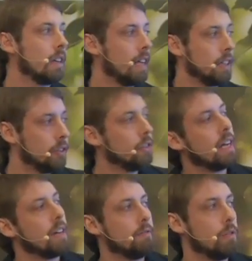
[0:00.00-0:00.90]
And you can do
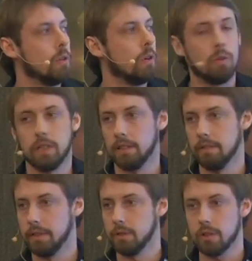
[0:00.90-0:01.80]
that for all the
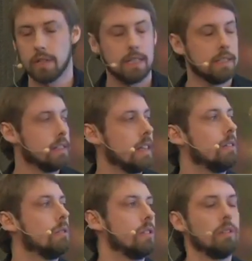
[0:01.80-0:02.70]
individual trees,
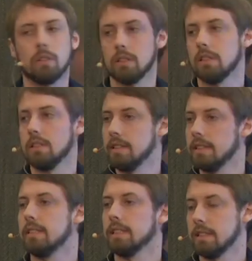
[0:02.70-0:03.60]
and also look at the
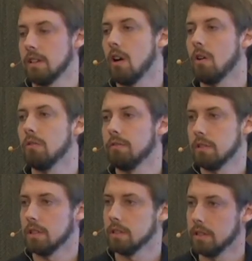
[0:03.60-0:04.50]
statistics as a whole
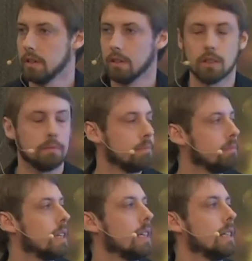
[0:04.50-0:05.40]
for
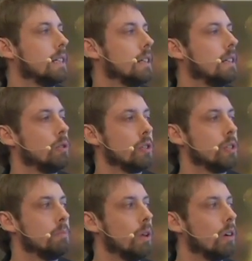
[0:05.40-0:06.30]
an
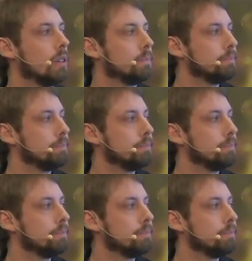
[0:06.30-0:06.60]
orchard block.